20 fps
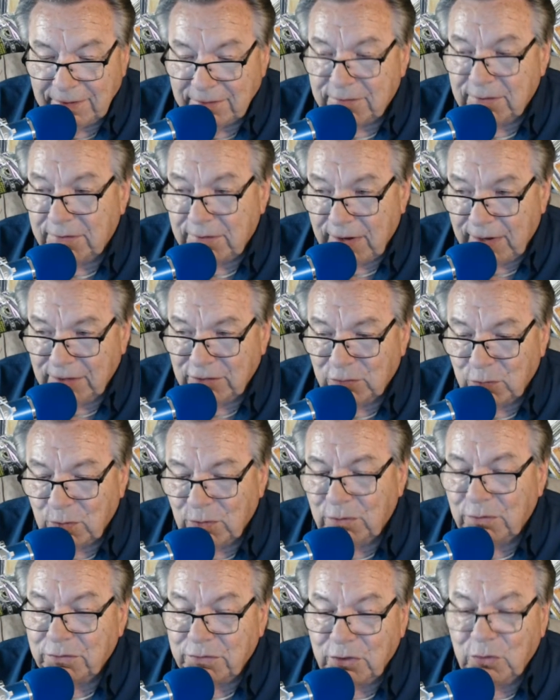Today's
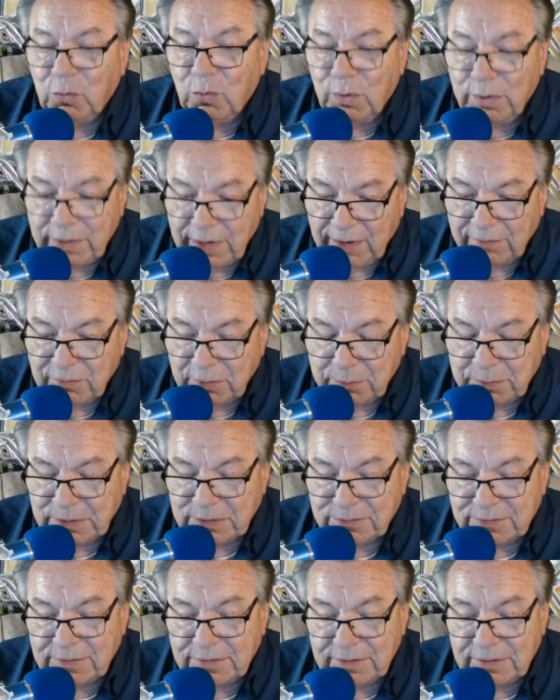world, you would have a
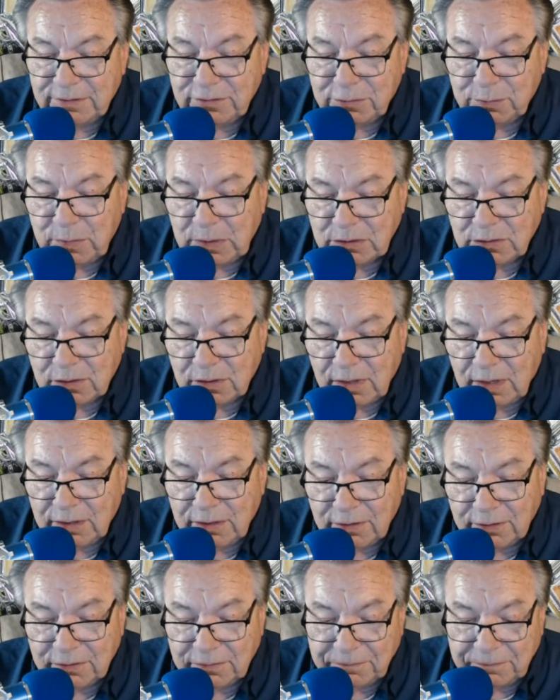piston that's much
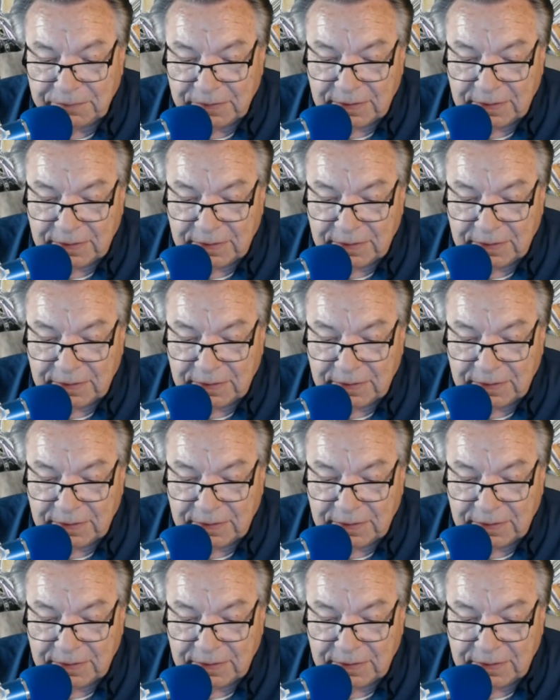lighter.